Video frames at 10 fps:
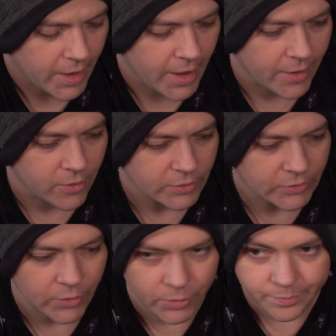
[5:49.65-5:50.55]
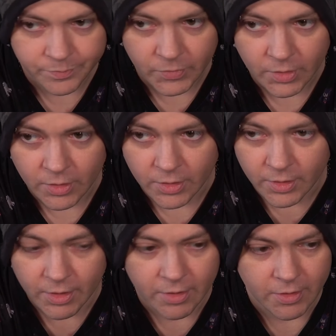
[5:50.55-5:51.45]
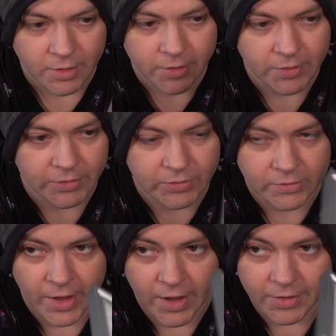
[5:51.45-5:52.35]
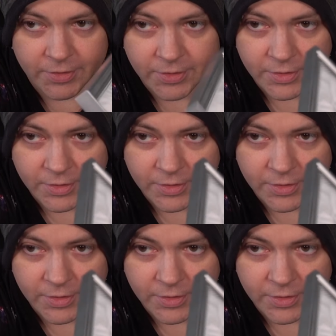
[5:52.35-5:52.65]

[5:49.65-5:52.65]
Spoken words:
And also this stand.